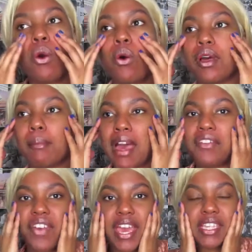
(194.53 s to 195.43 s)
on my
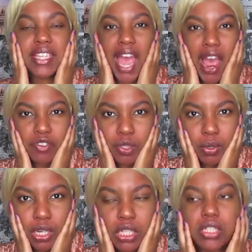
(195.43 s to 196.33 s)
face
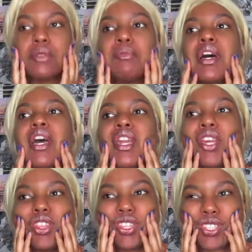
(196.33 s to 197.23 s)
afterwards but
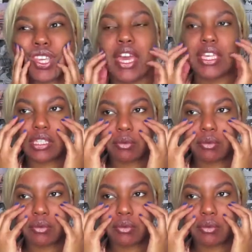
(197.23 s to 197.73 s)
in this case